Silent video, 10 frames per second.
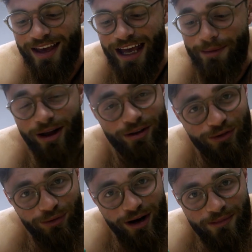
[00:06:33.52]
anybody else
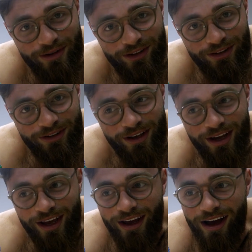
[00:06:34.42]
who's running a business,
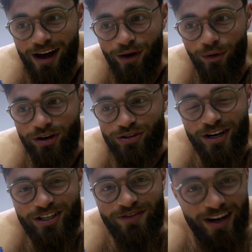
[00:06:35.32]
or trying
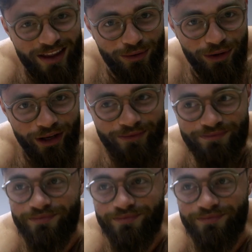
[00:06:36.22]
to achieve anything, really.